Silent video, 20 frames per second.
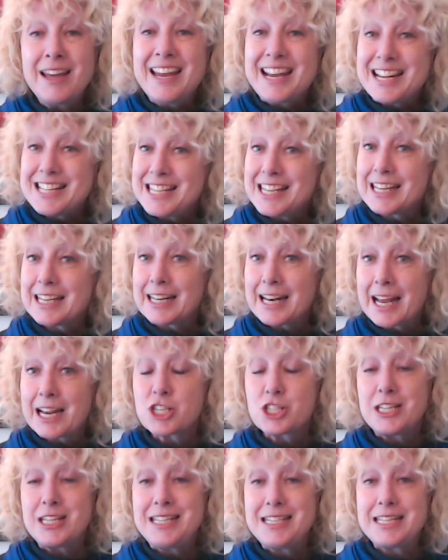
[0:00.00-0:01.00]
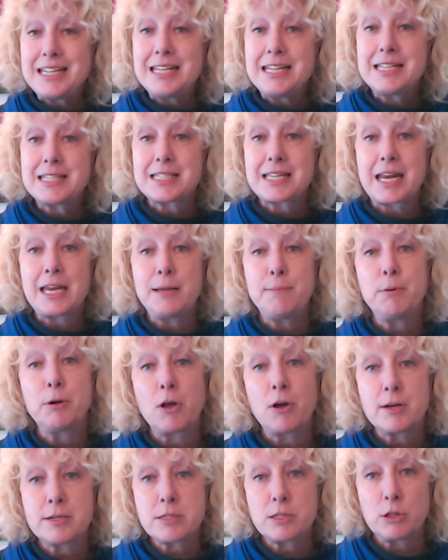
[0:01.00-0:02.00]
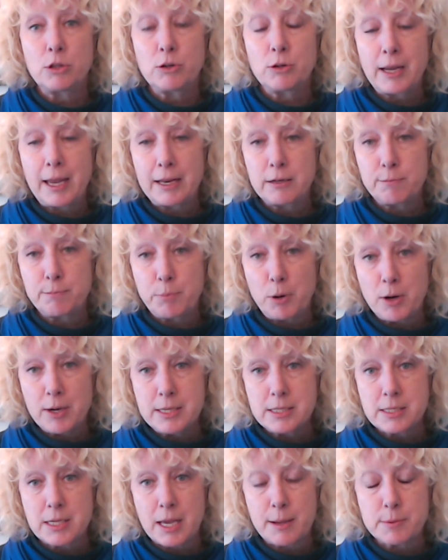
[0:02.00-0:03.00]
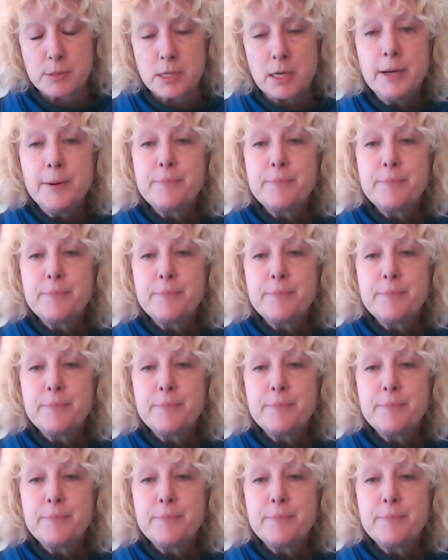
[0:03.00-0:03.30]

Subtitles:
is it can actually destabilize the long headed biceps.